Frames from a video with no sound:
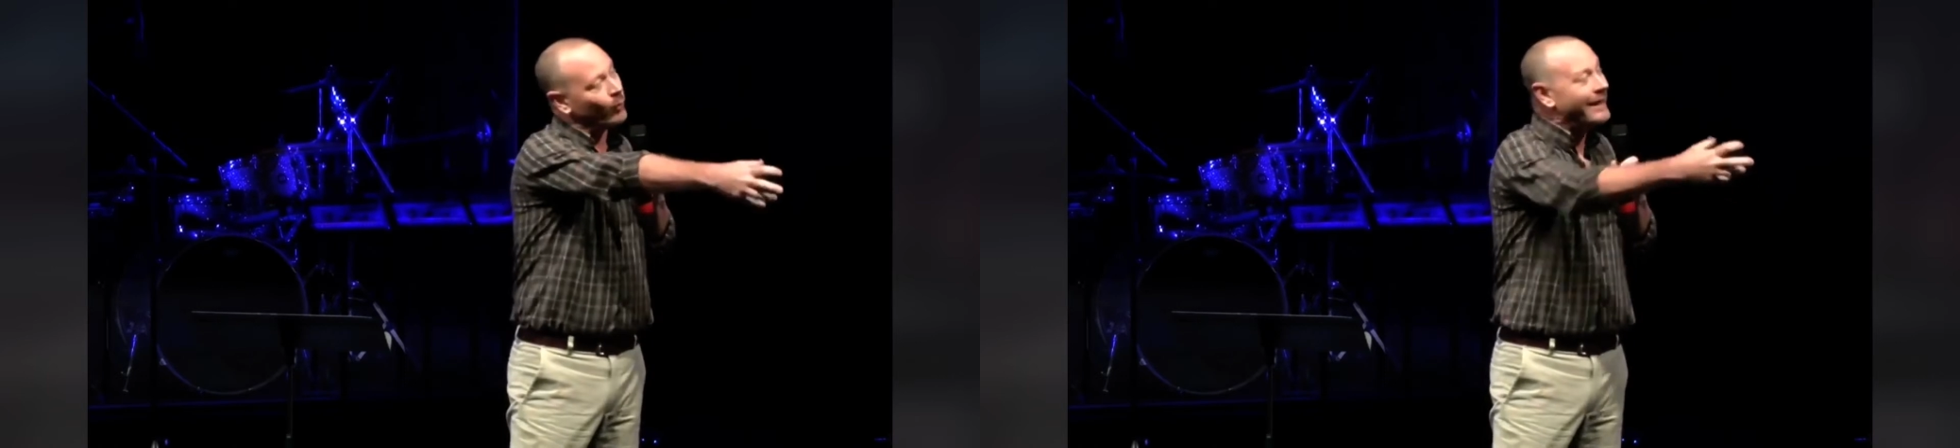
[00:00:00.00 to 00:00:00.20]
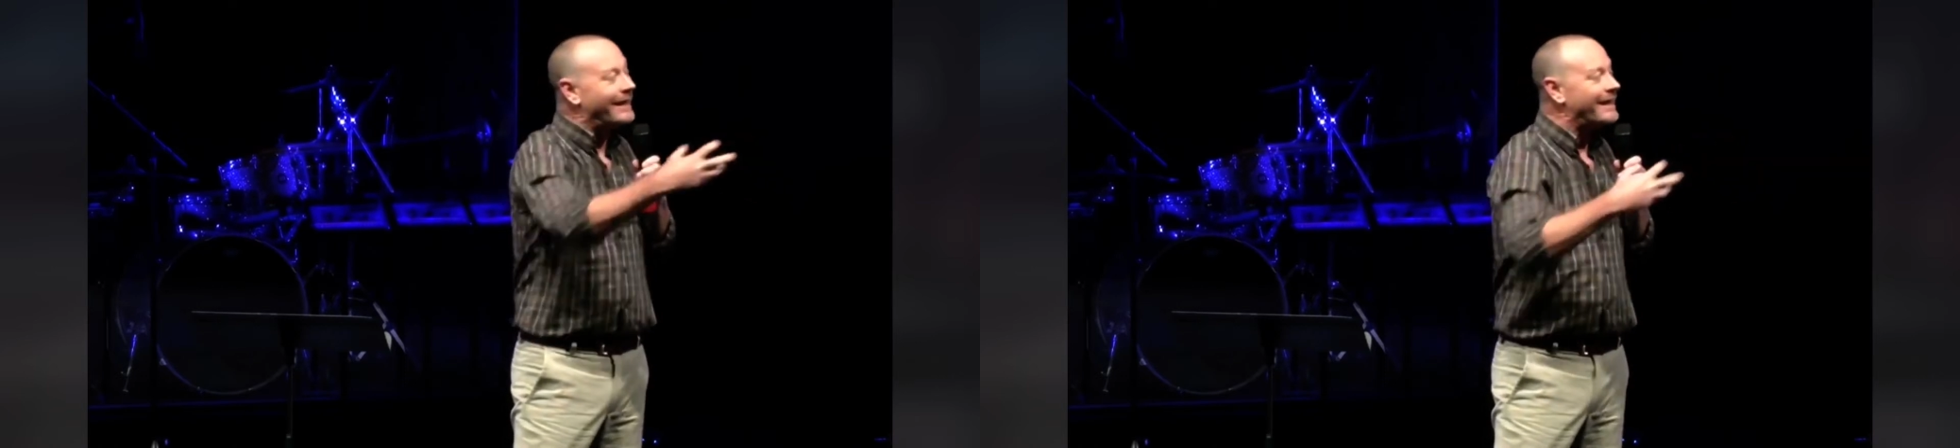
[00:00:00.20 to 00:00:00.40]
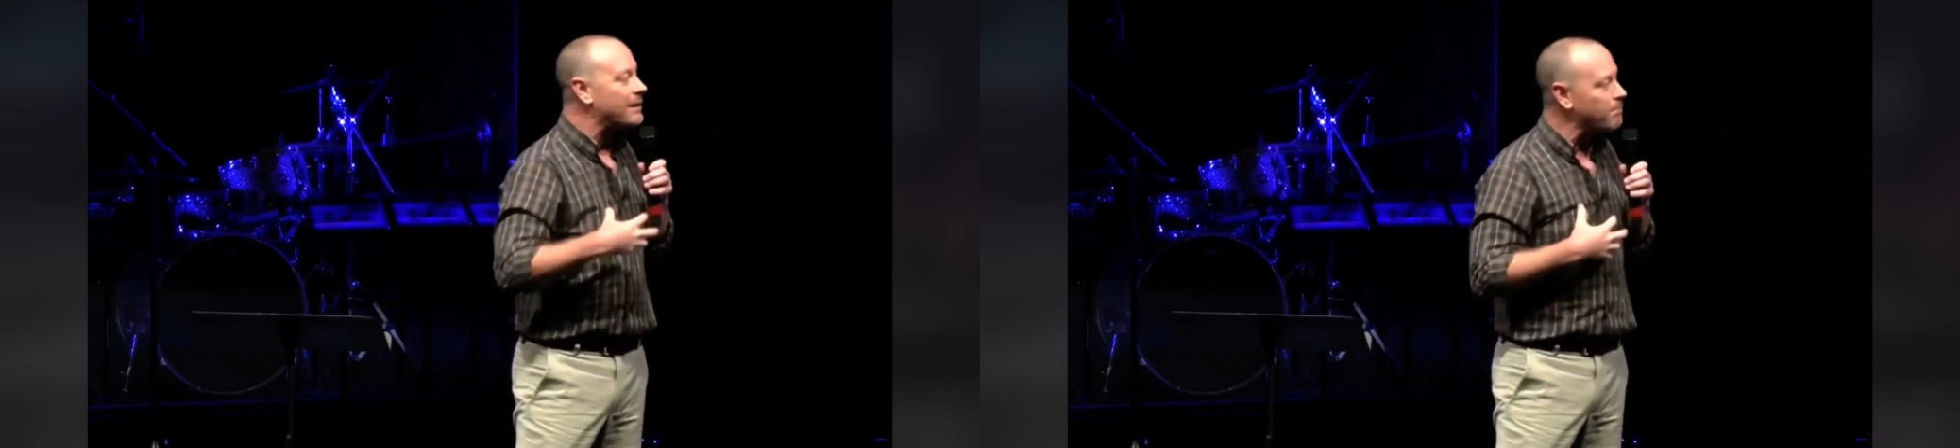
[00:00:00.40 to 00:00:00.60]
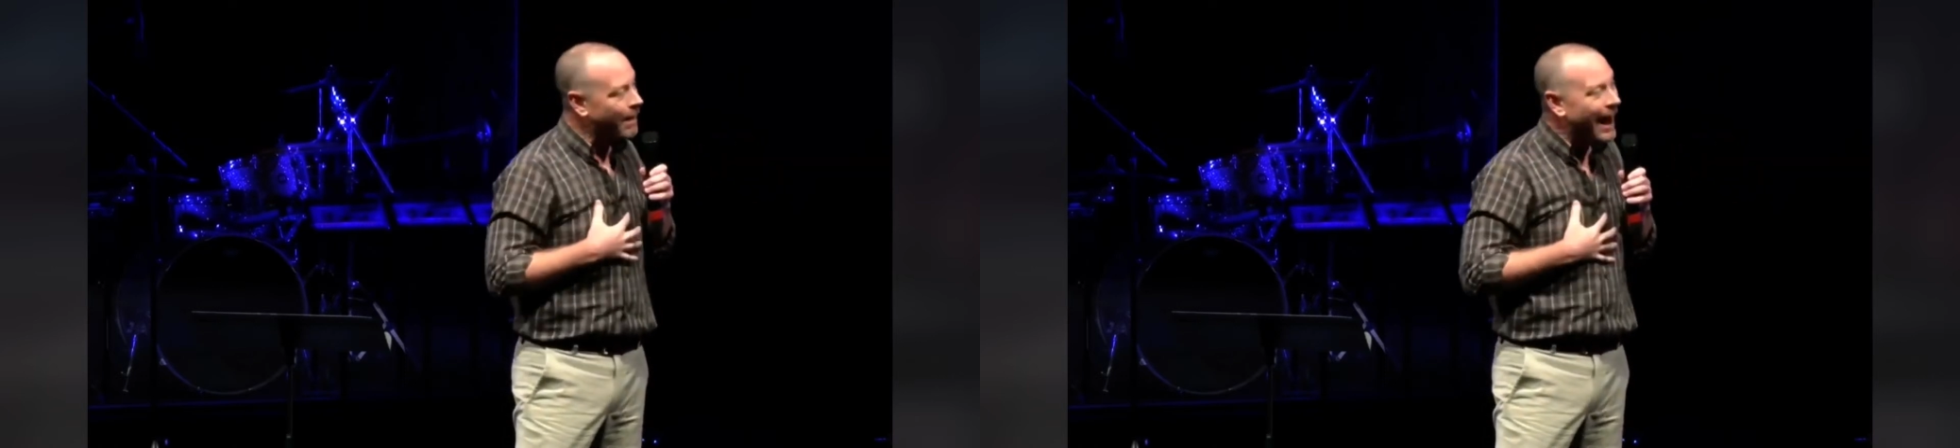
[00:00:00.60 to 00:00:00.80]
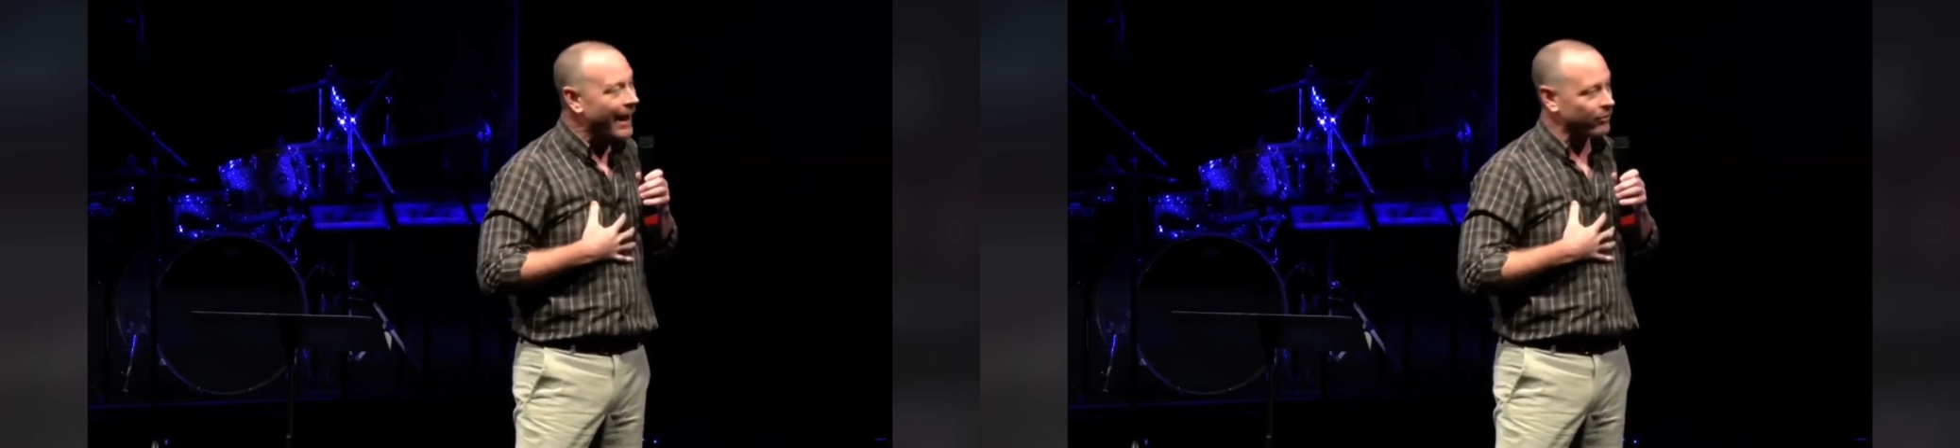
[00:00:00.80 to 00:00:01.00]
we get Him
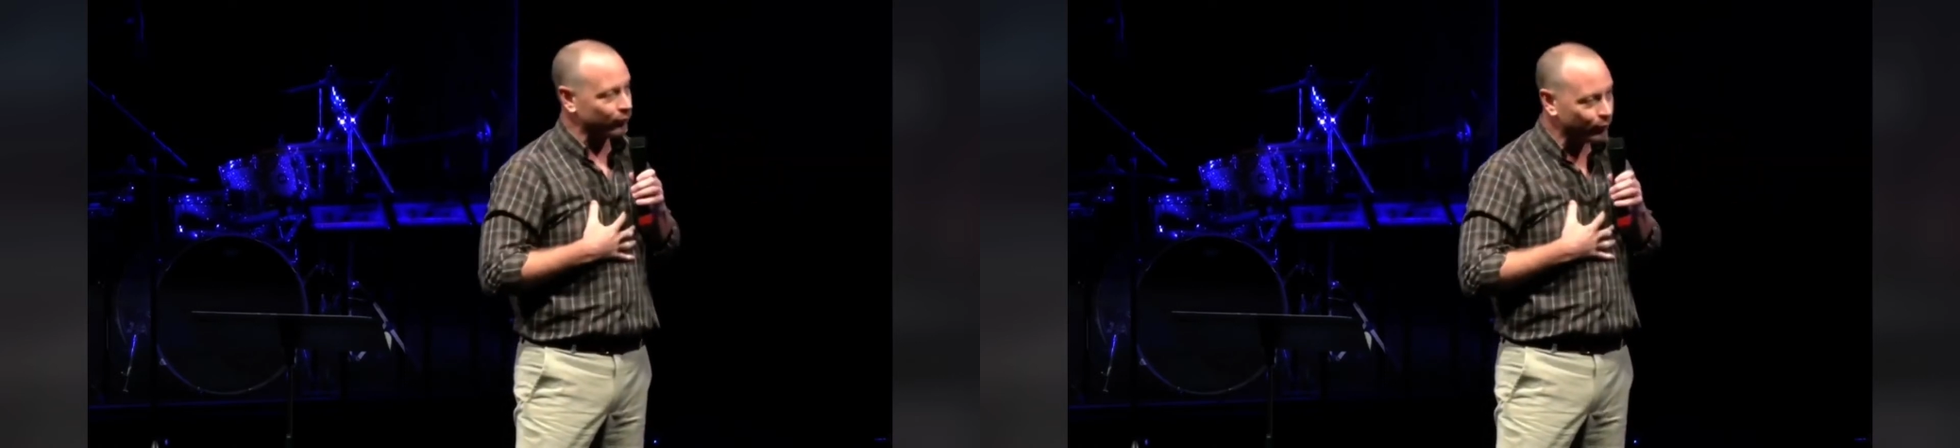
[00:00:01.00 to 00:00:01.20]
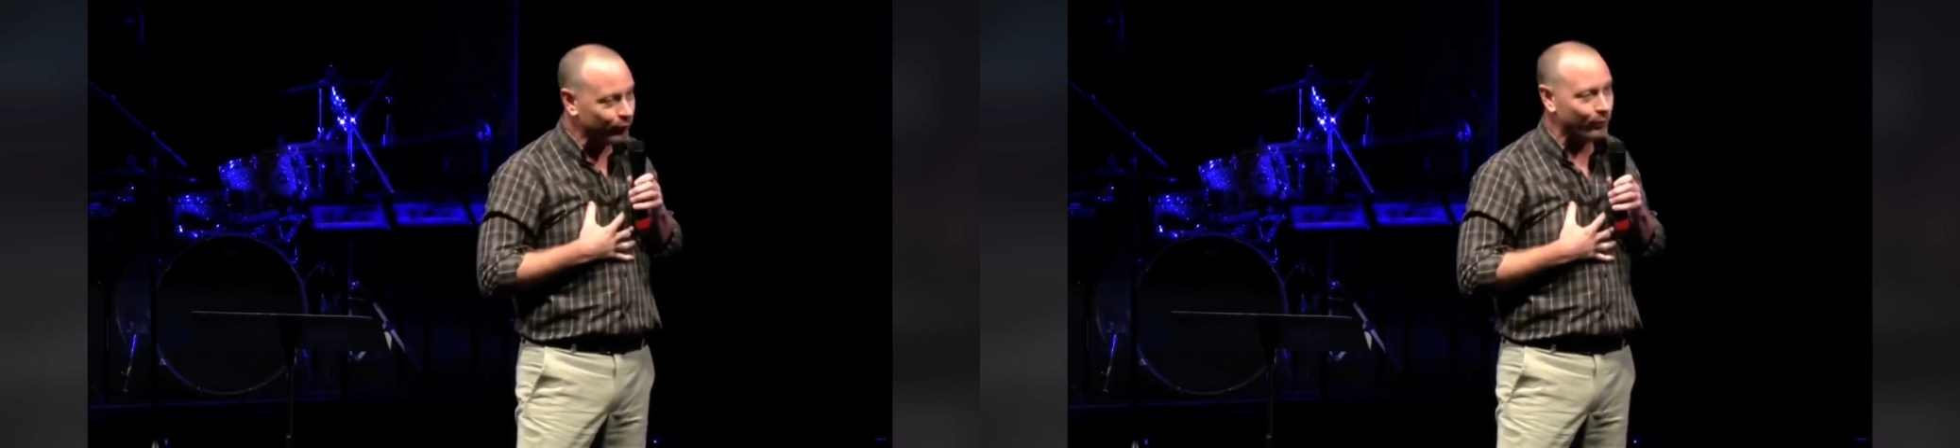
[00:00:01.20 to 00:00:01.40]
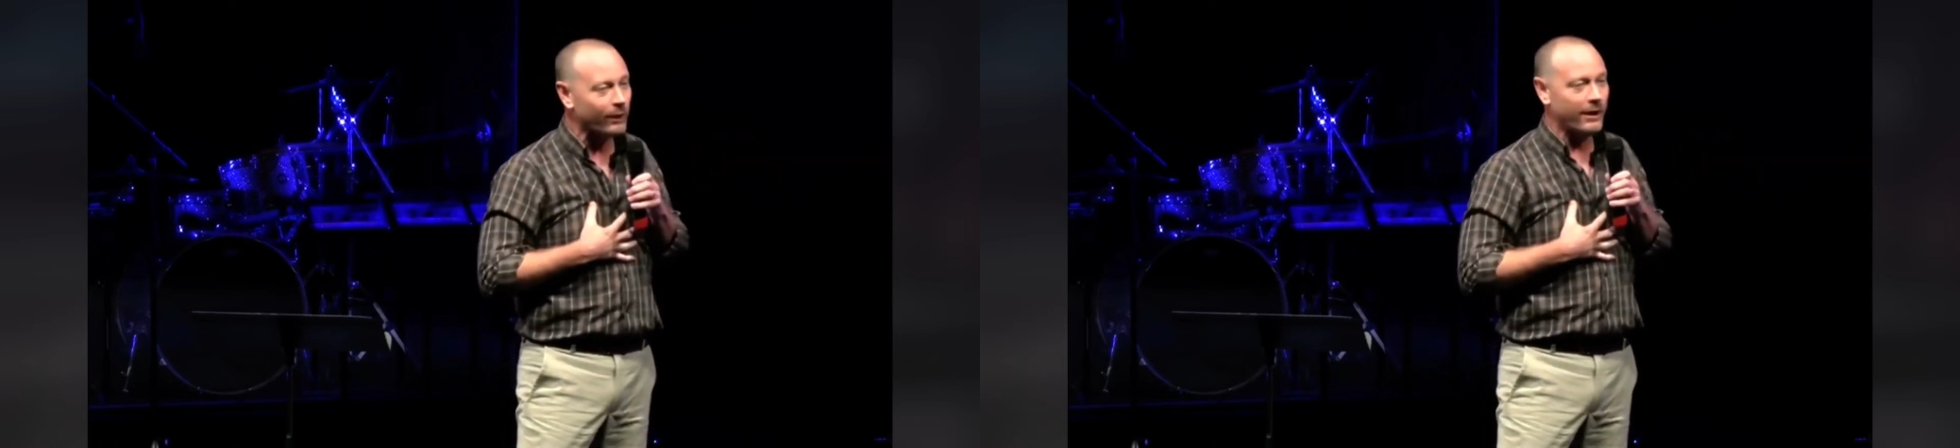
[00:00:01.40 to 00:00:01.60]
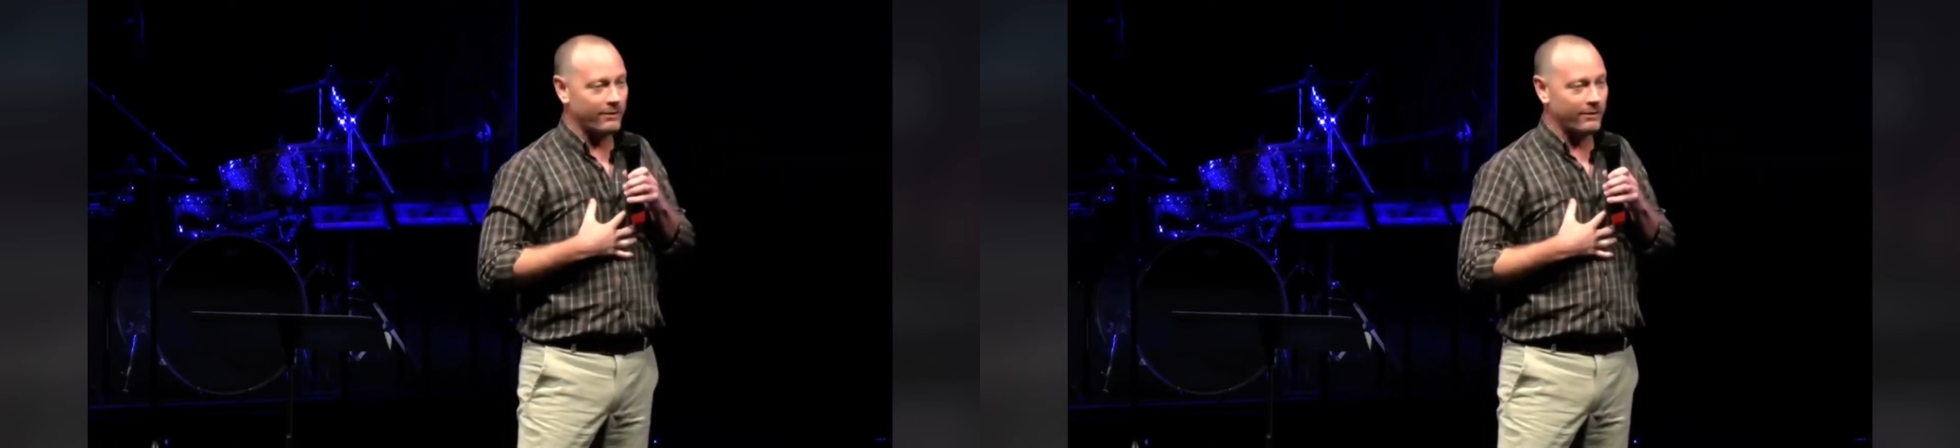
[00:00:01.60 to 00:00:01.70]
back through